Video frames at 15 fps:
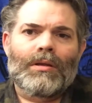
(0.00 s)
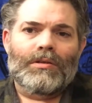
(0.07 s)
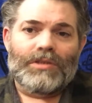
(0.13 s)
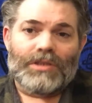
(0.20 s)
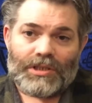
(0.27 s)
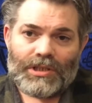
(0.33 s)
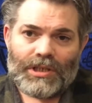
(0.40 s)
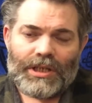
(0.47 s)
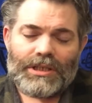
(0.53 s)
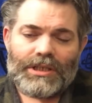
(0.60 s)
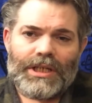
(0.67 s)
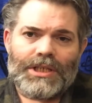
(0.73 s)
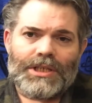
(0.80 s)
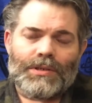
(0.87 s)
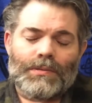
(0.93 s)
Just like
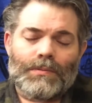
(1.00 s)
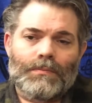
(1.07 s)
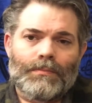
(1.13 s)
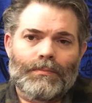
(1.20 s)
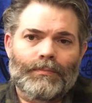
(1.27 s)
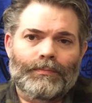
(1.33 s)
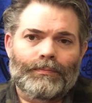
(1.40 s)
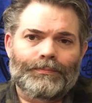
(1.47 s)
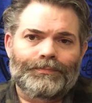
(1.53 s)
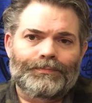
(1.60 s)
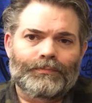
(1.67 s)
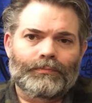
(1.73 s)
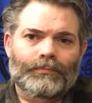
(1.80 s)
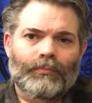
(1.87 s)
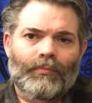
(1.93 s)
nature.
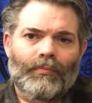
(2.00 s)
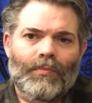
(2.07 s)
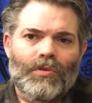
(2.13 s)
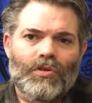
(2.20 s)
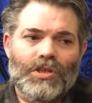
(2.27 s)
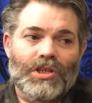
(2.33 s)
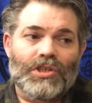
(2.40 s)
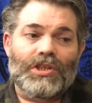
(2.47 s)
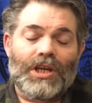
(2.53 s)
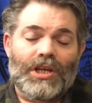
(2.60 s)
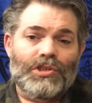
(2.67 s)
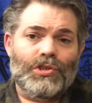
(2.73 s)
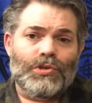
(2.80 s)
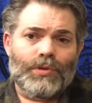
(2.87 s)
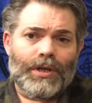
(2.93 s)
Just
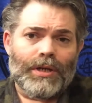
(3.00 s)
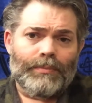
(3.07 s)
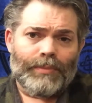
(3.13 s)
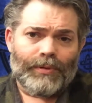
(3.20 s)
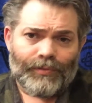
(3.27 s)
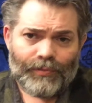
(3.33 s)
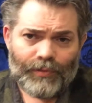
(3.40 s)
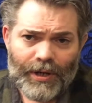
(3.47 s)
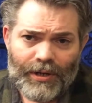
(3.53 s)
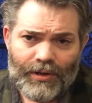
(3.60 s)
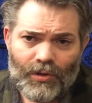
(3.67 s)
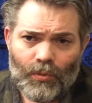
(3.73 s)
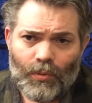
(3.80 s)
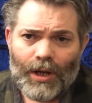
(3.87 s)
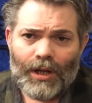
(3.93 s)
as you can
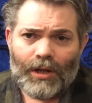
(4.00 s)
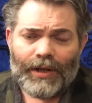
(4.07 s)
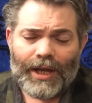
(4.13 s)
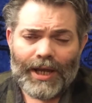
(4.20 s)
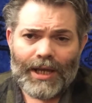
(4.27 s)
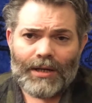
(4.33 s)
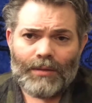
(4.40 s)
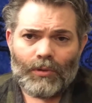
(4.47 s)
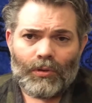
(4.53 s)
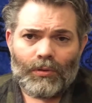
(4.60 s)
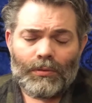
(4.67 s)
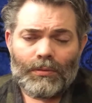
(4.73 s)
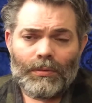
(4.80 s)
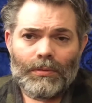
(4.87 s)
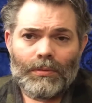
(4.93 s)
befriend a wild animal